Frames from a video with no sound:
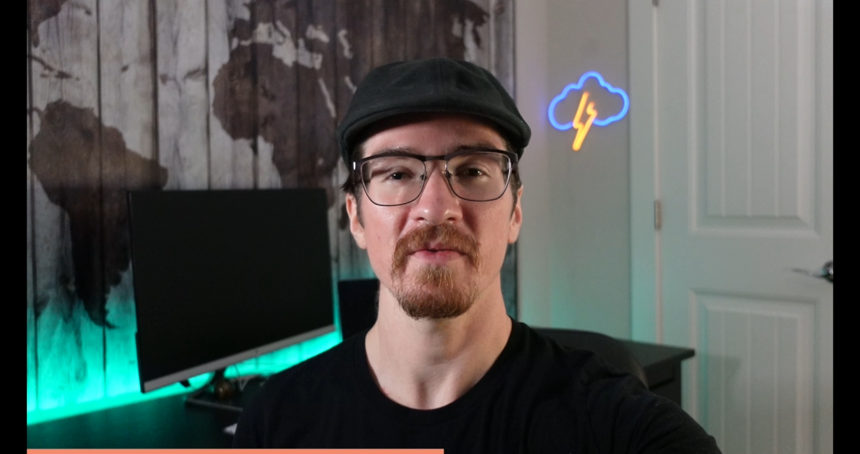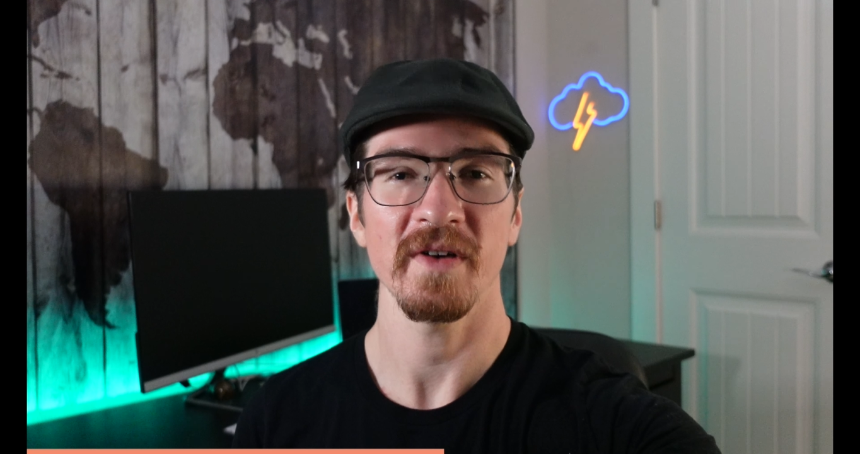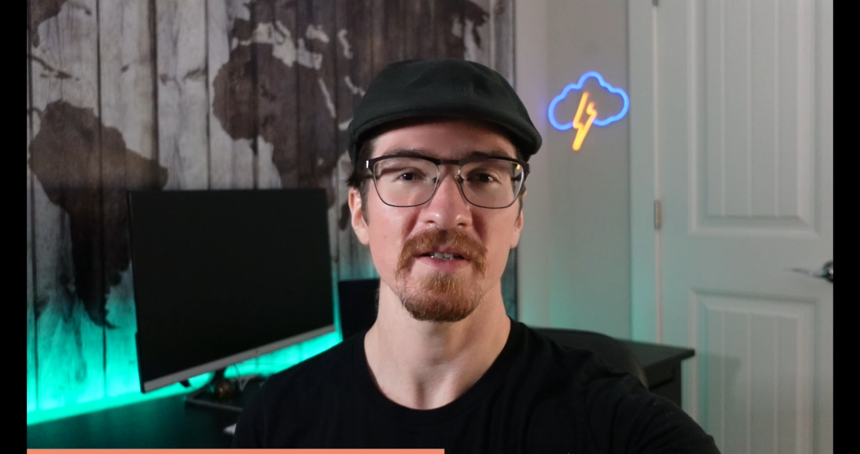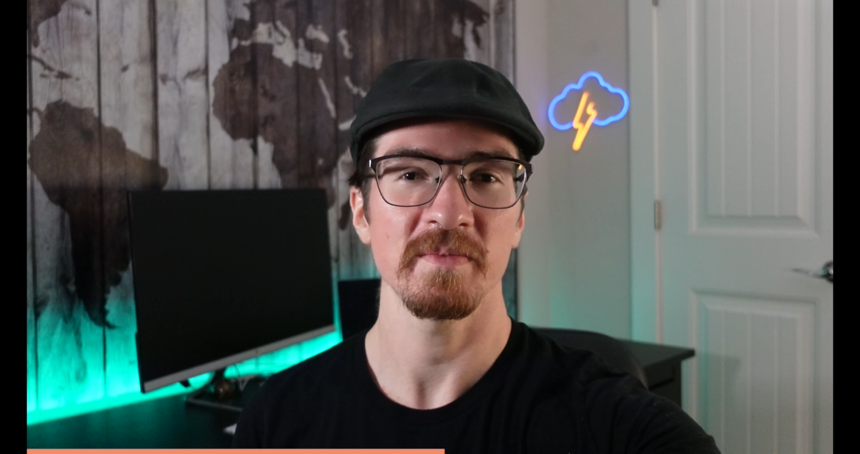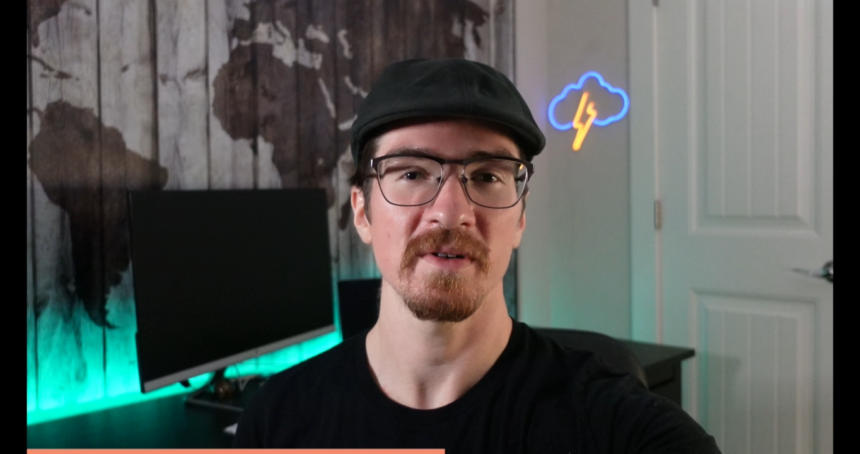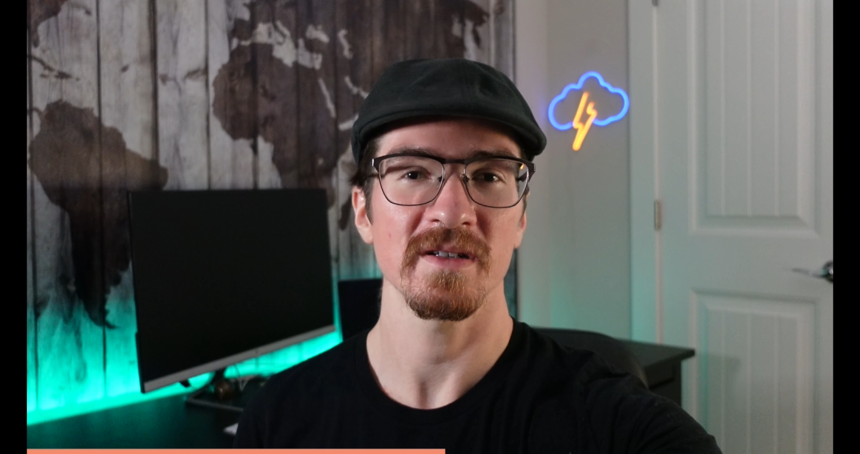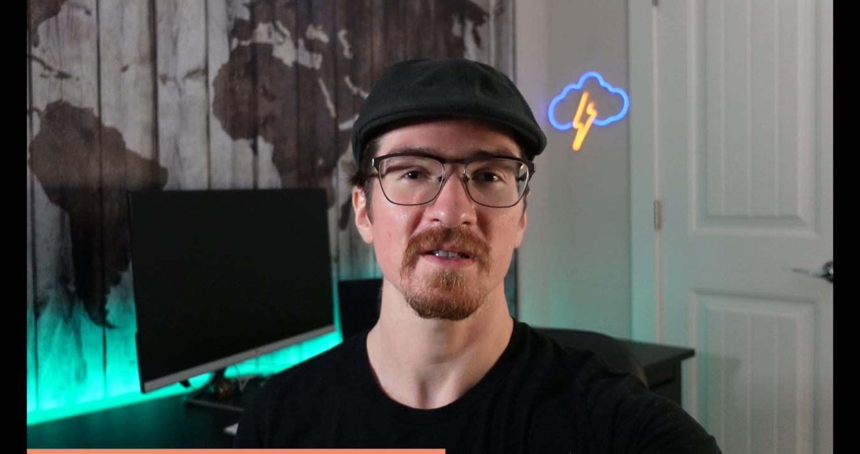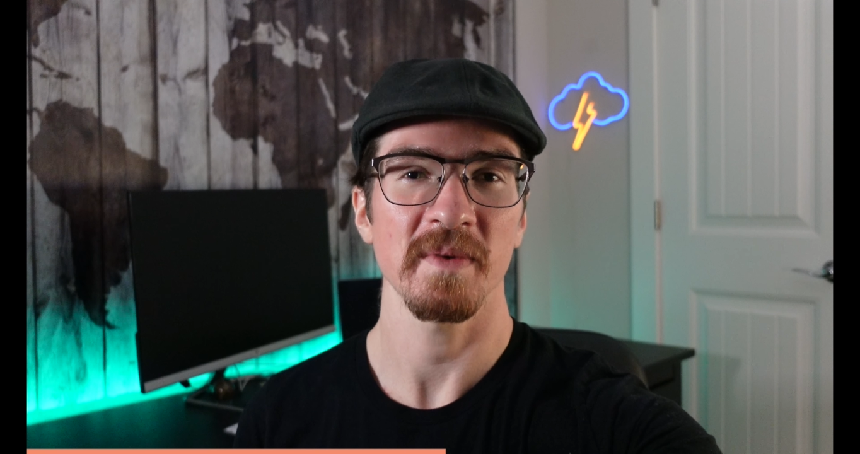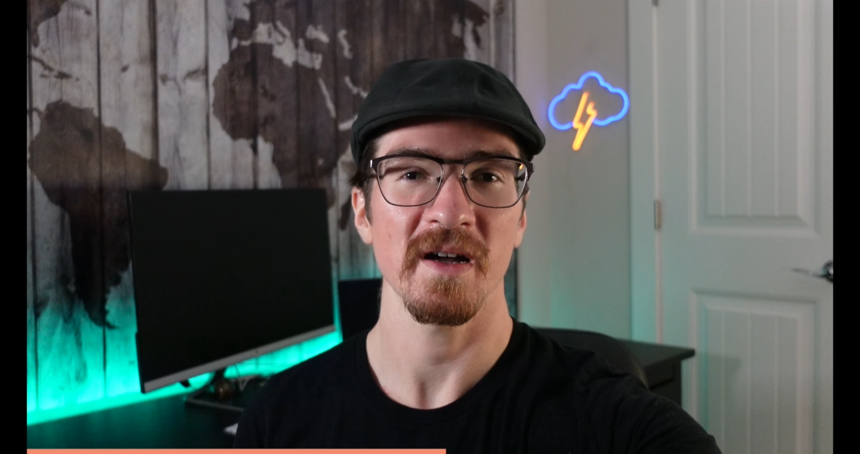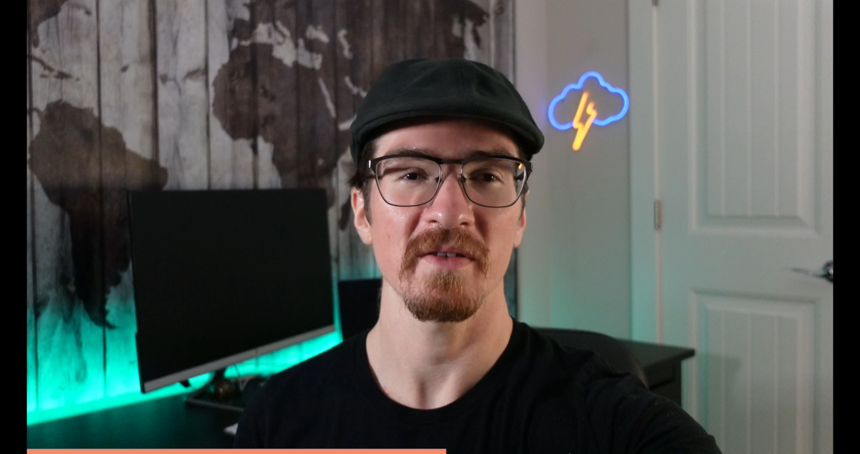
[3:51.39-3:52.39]
Facebook,
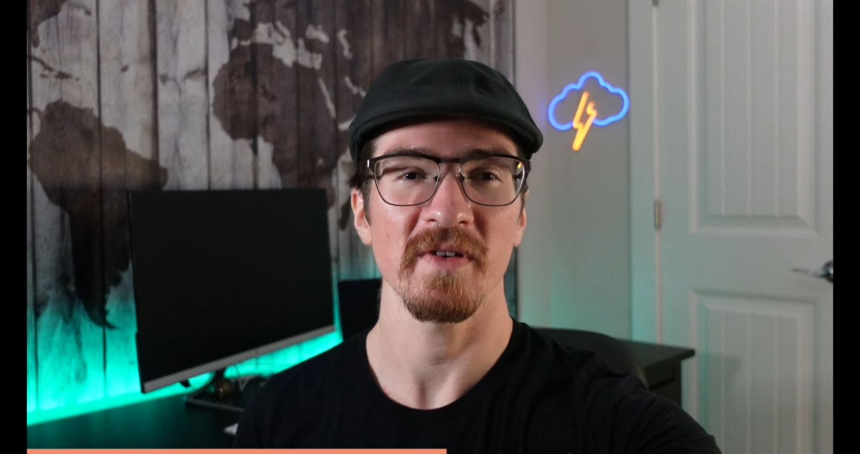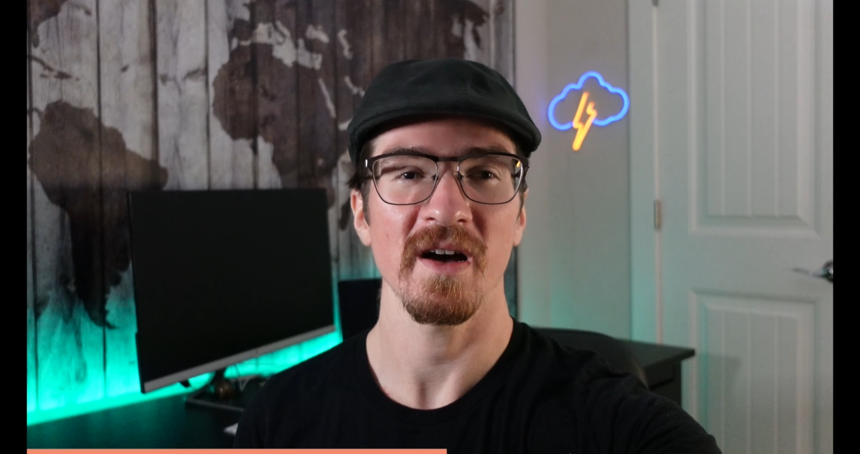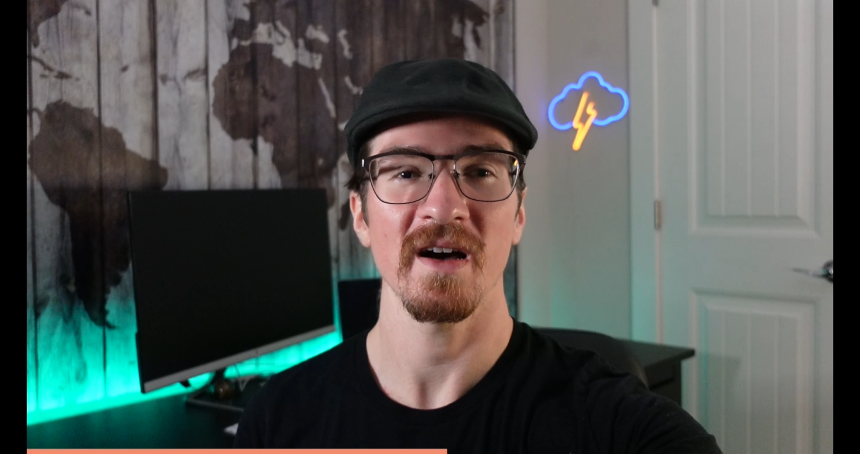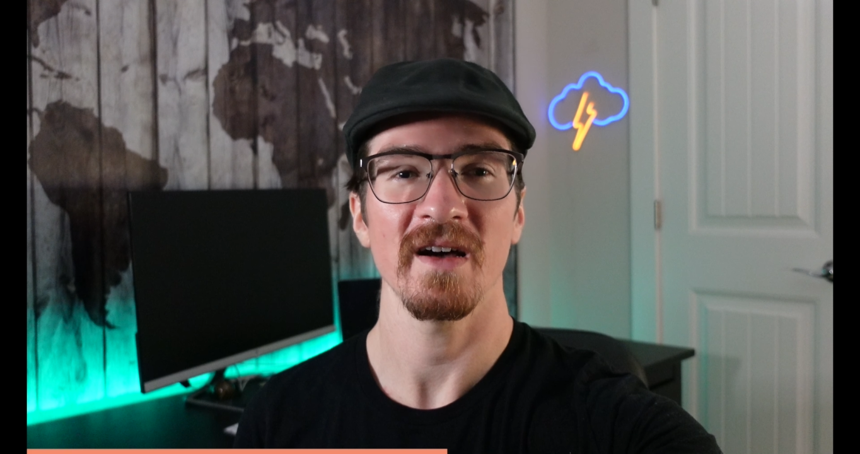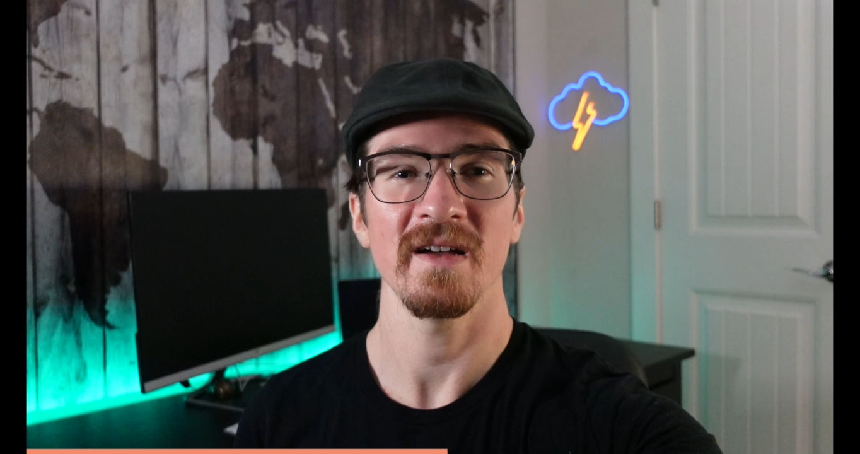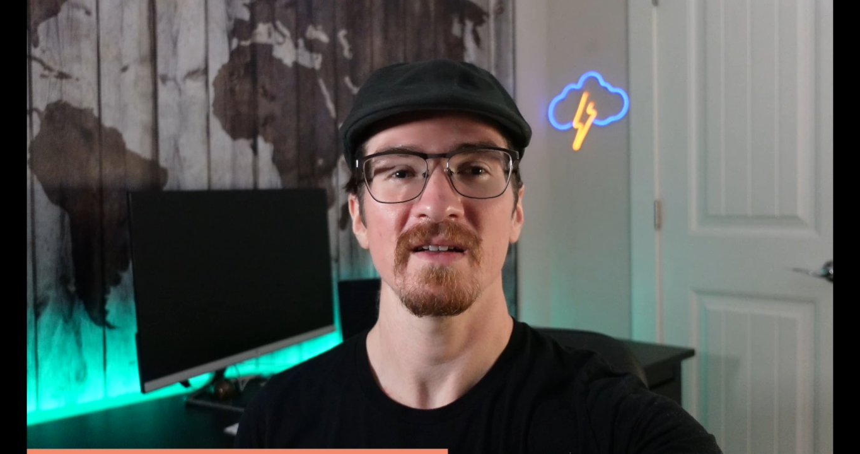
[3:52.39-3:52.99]
Spotify,